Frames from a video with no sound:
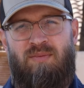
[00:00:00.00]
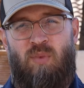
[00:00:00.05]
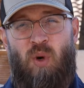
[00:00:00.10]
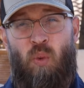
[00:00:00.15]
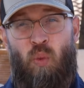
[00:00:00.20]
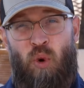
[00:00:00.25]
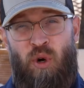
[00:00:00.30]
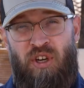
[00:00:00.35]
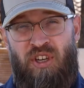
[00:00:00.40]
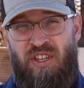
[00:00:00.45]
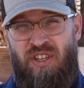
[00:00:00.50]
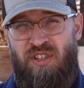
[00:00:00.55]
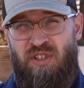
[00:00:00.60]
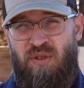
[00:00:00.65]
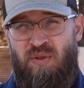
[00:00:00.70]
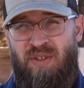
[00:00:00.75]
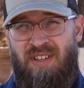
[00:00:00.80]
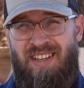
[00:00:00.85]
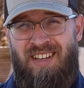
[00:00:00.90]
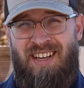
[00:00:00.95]
What we're going to
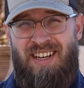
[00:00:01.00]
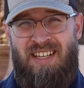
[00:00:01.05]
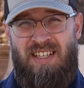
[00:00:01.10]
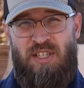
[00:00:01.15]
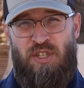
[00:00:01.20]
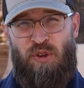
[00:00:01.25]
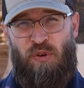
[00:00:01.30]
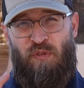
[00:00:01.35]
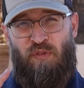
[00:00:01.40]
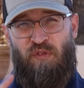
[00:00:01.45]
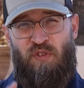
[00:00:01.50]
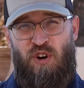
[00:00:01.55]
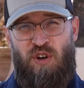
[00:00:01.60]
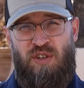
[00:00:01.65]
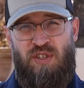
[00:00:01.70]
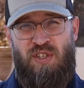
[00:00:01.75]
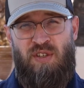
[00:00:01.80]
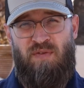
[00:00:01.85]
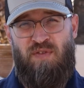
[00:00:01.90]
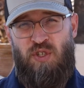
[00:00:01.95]
do today is the
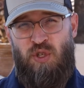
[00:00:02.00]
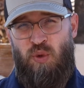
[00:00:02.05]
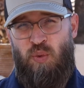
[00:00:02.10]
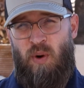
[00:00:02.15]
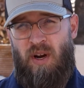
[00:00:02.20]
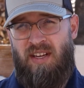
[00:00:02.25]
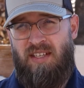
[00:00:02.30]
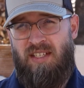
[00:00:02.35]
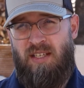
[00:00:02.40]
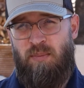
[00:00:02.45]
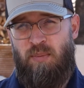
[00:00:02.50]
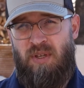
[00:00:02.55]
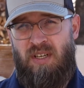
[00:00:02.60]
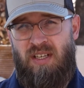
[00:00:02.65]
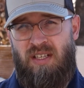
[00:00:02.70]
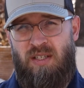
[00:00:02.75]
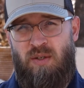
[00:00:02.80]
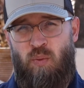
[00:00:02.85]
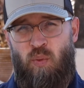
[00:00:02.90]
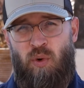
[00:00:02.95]
first of two
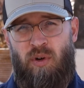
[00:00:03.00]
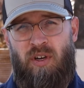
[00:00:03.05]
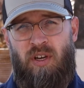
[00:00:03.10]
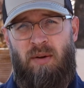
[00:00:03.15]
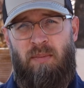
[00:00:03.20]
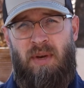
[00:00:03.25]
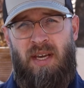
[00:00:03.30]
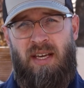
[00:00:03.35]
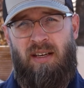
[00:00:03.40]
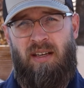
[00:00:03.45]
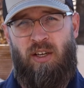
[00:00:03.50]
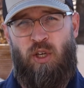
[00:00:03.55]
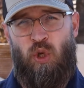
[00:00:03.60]
recipes. We're going to make a